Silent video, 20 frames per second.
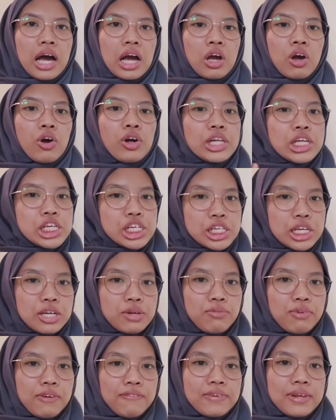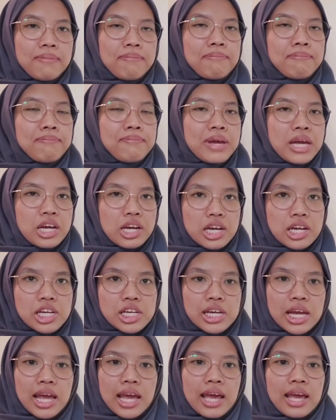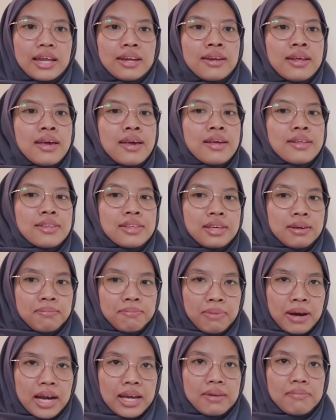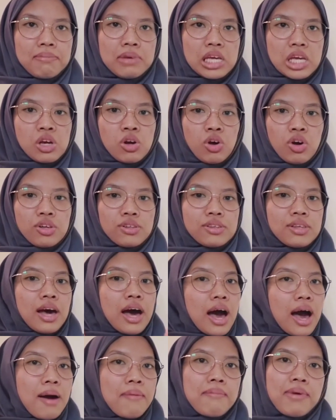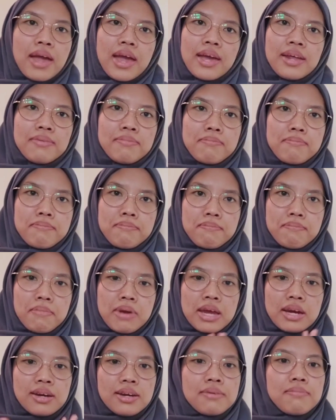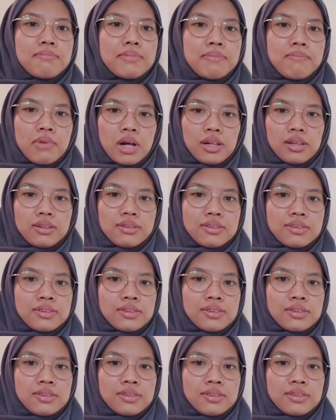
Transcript: Collision with the barrage and turbine may cause harm and marine mammals.